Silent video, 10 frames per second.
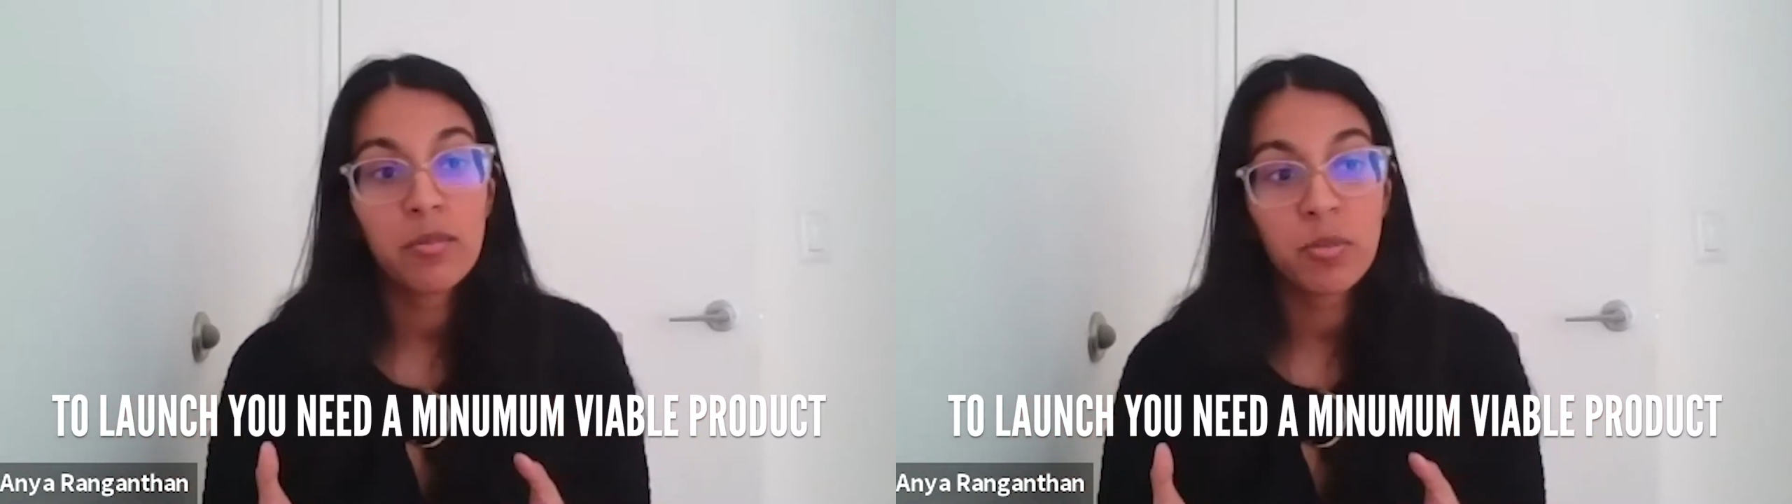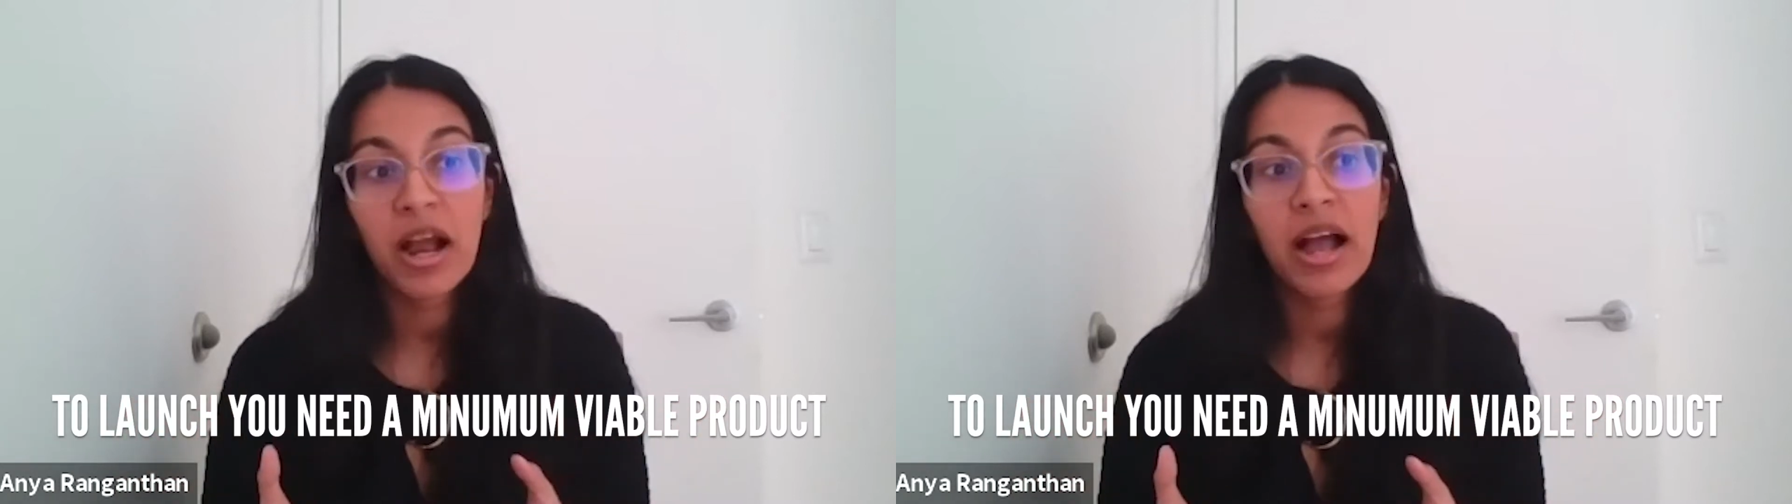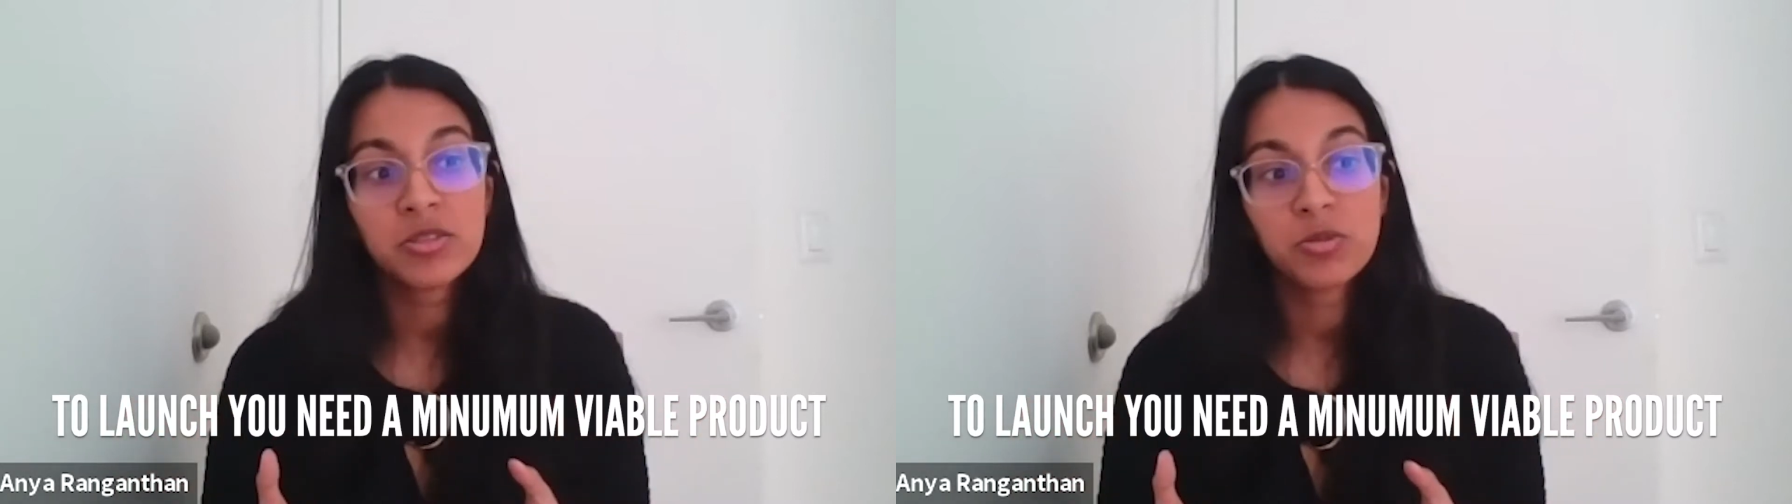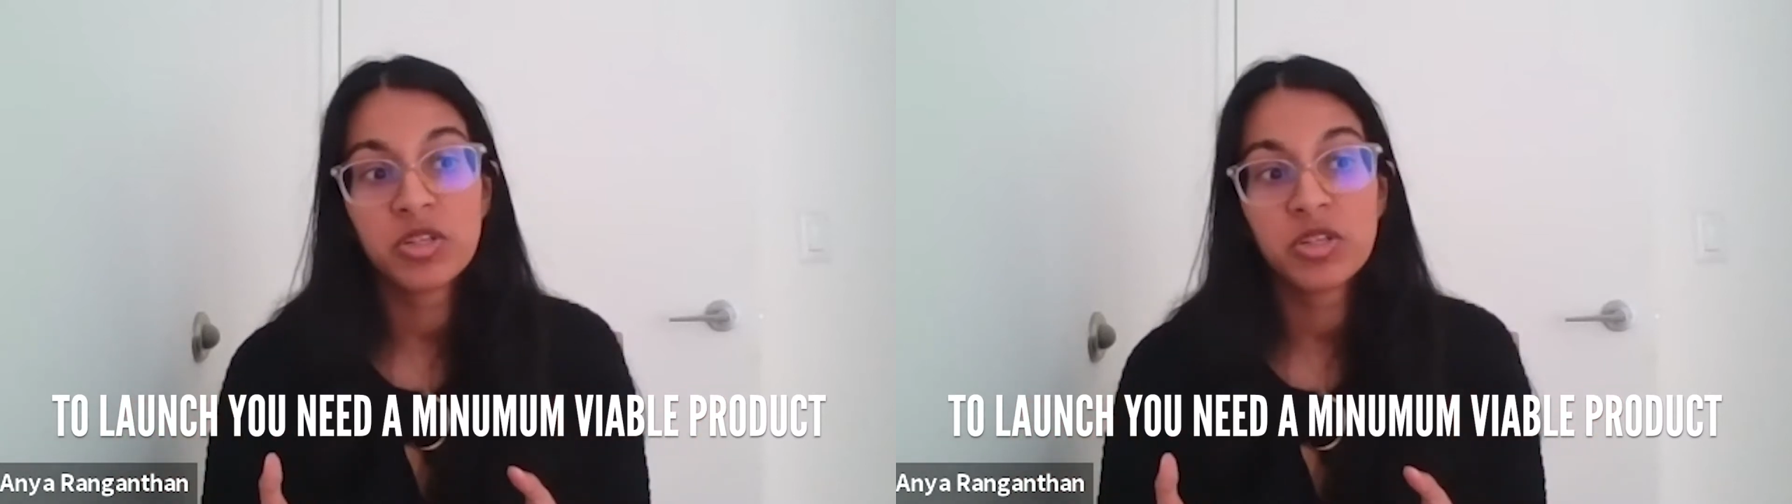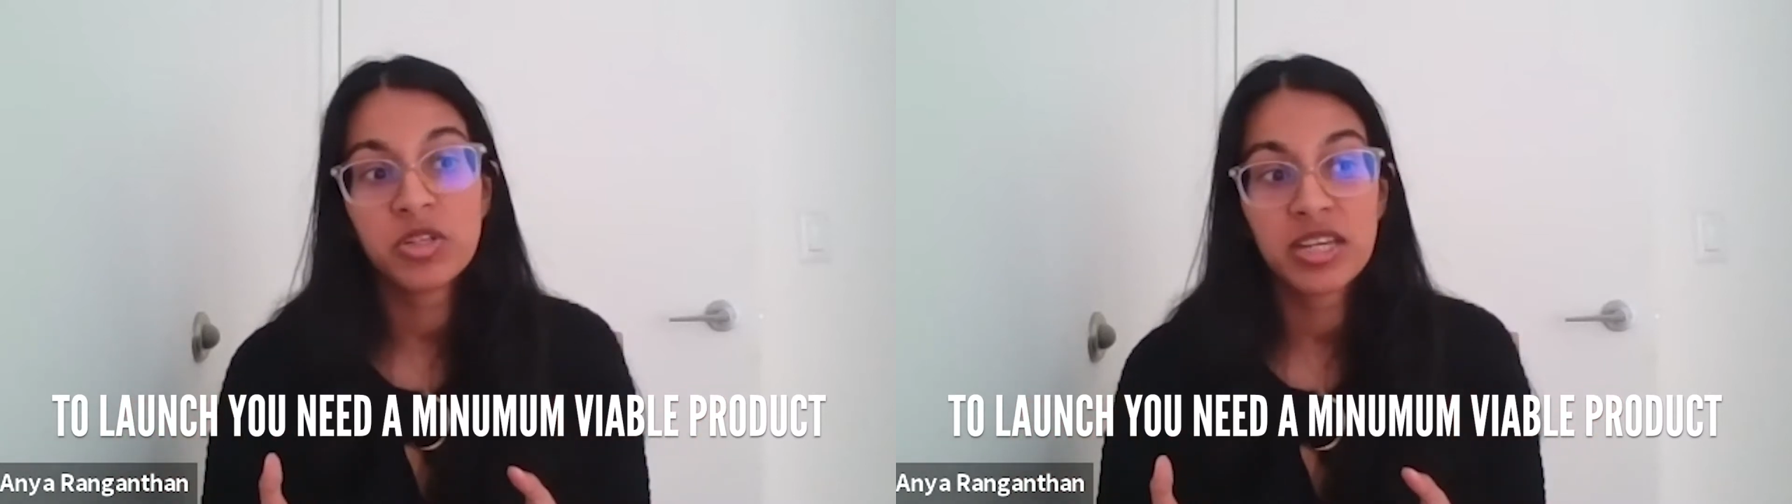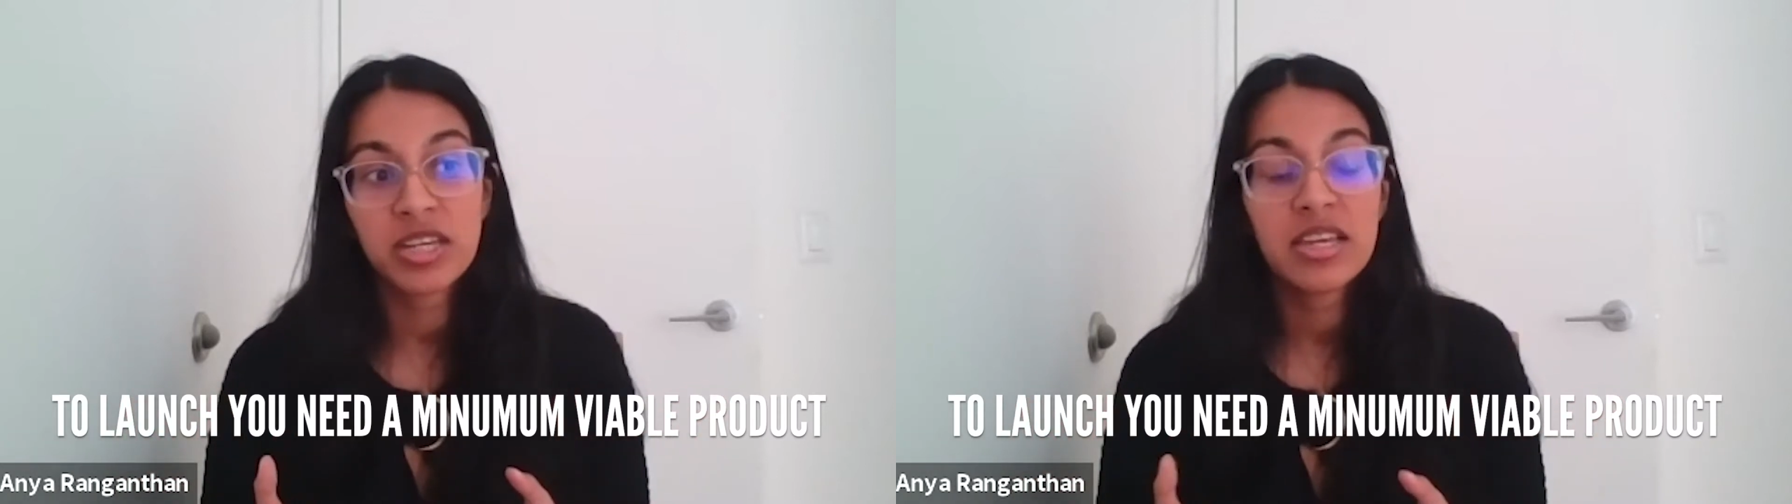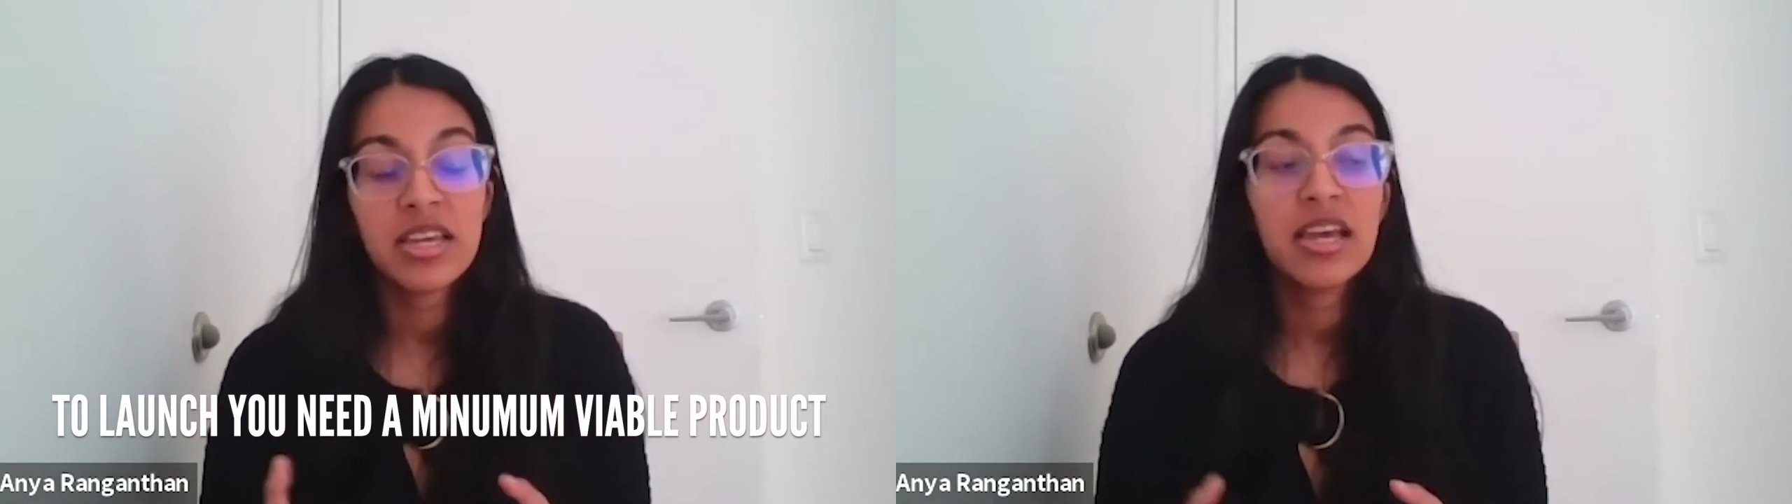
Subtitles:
product, which is